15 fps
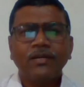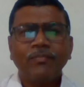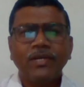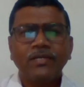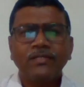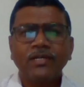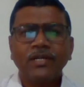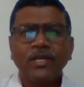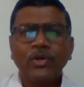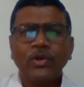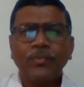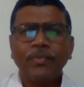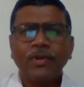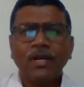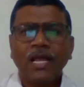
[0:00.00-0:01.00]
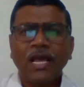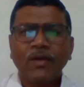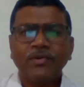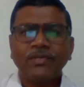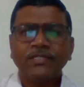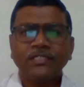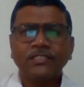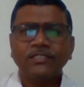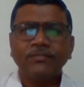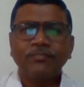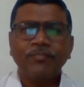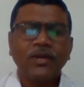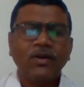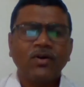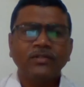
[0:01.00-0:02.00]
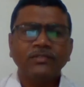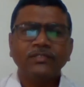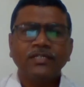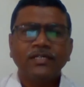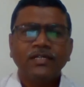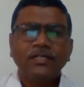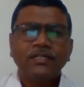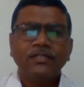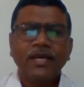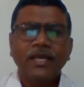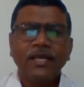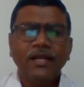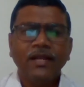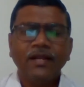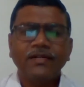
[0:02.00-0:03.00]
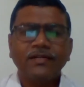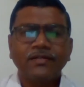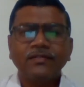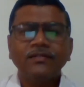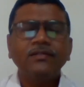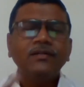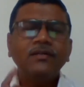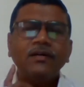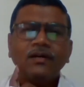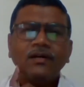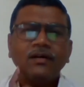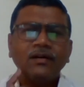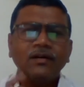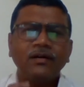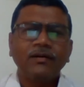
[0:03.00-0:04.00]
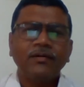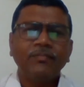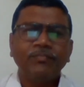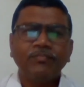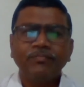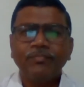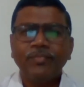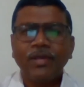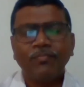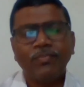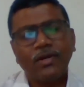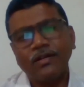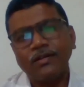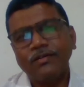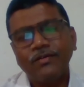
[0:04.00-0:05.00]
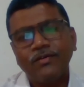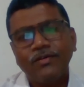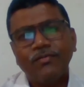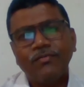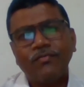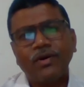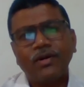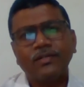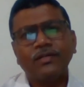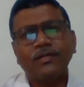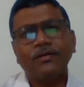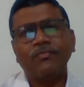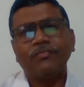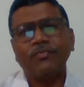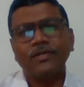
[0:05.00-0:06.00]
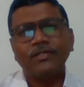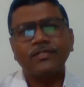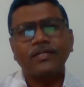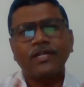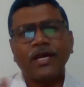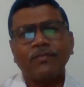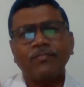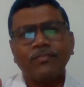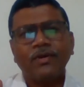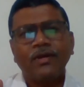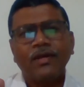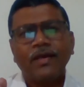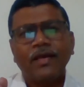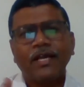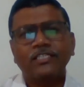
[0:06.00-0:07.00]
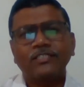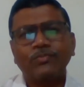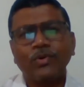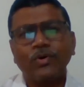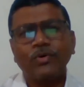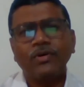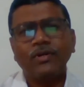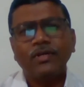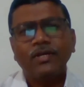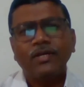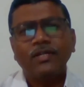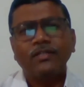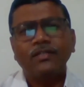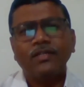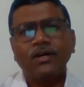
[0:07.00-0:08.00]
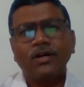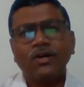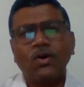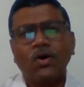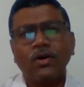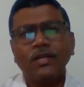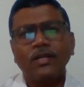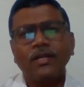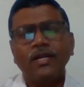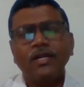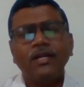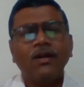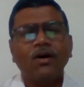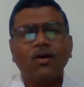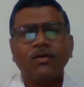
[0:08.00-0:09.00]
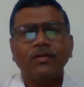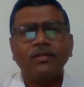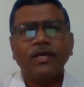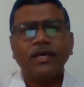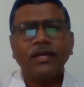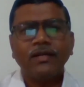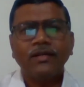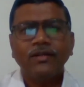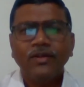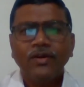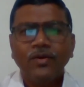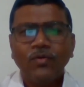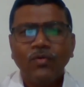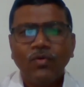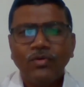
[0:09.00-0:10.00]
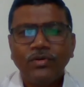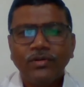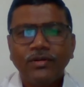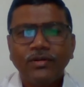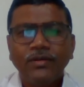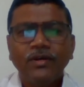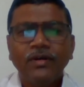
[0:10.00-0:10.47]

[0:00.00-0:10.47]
major European languages, because the English people for the first time explored the continent on their own